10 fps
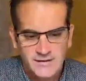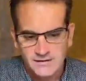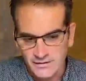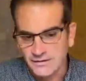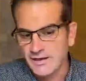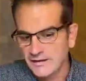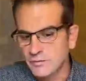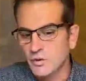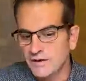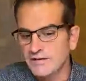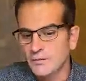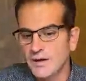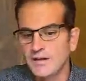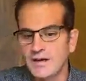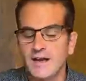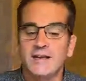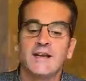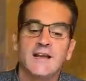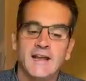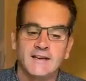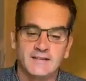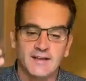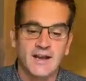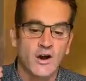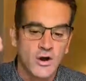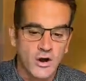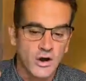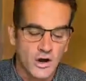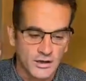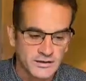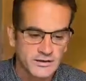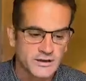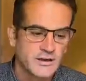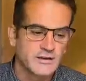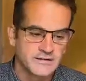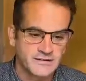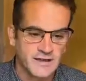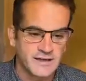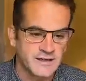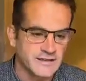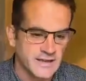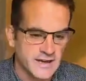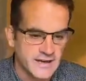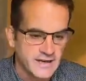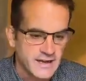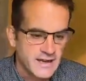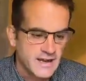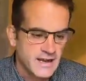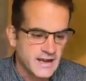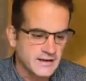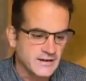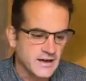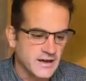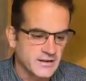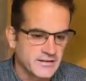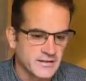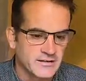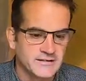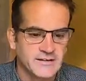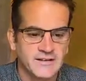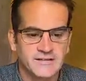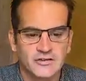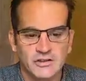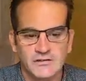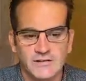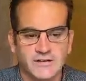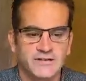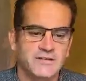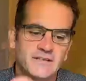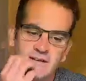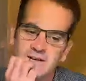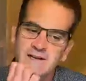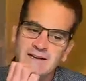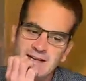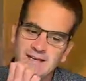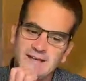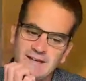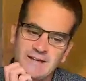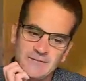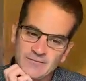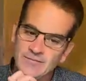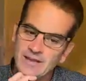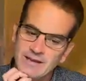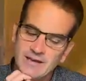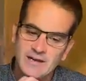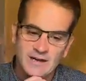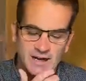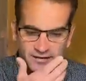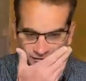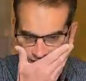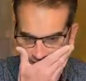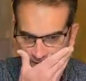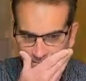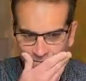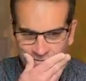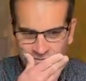So, yes, what is the weather like? It is a hot, sunny day, and Arthur sees tourists eating uh, ice cream.